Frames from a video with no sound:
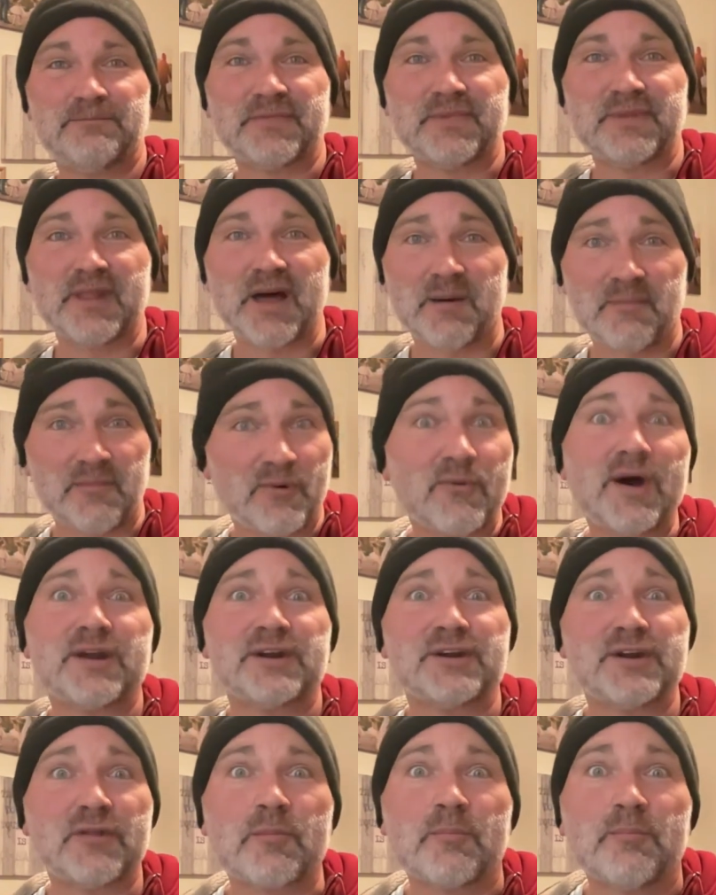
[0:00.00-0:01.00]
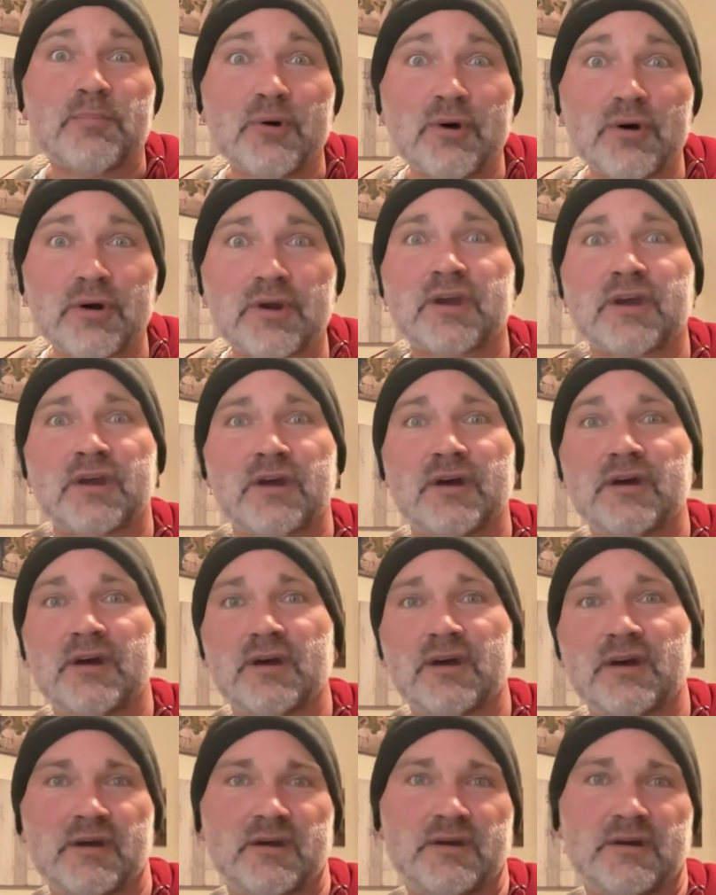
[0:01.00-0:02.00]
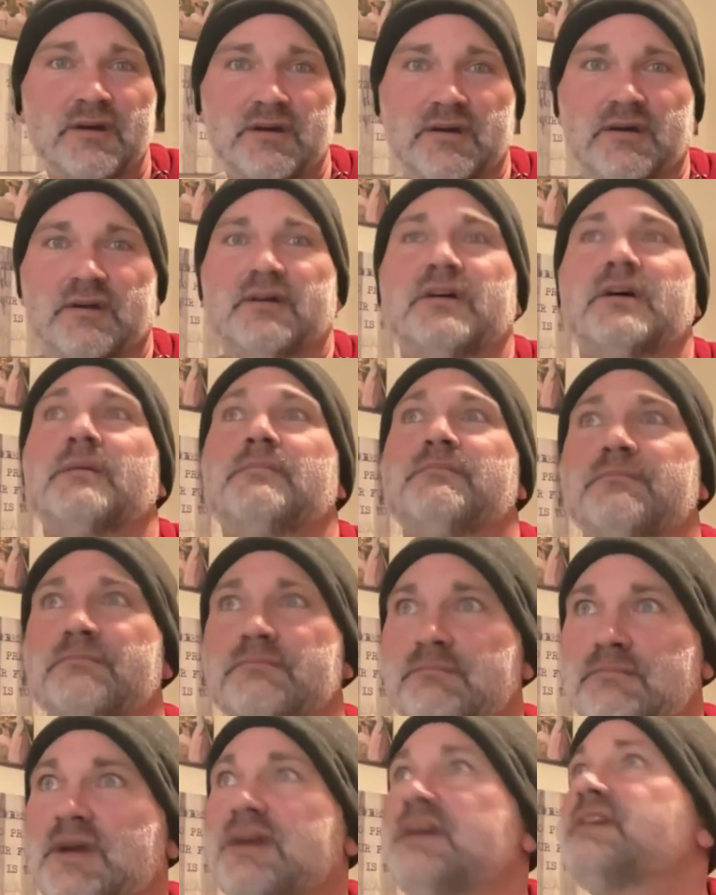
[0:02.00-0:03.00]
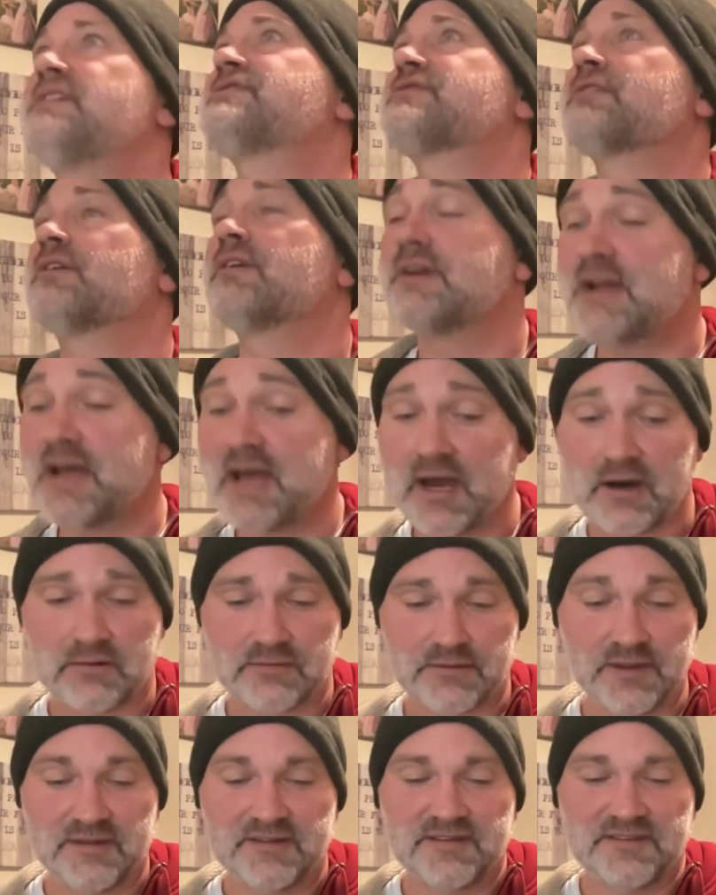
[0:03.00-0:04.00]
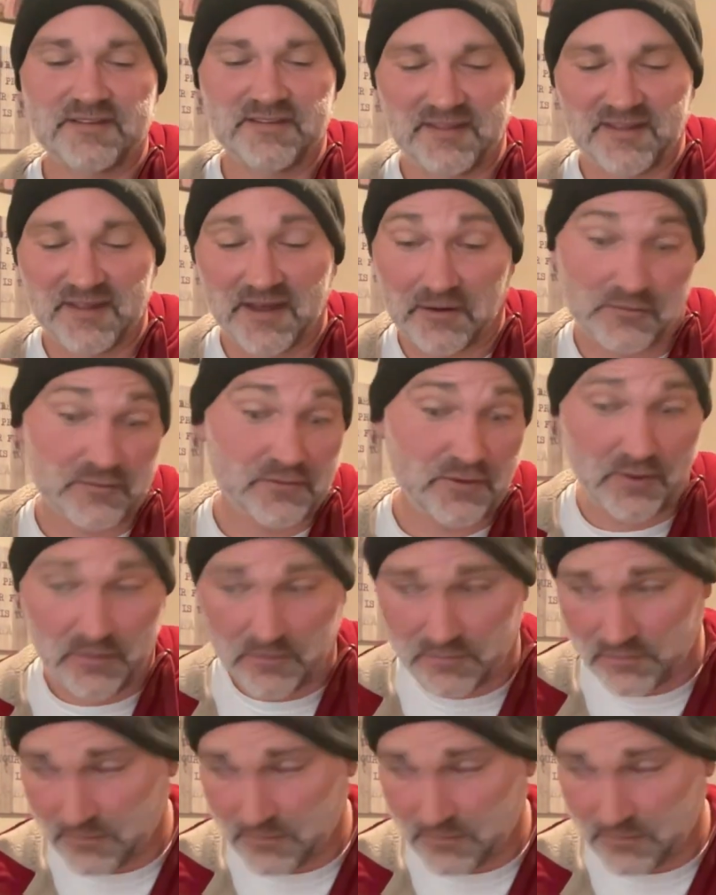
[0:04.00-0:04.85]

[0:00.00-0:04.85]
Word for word: I'm going to write another book. I may start now. I don't know.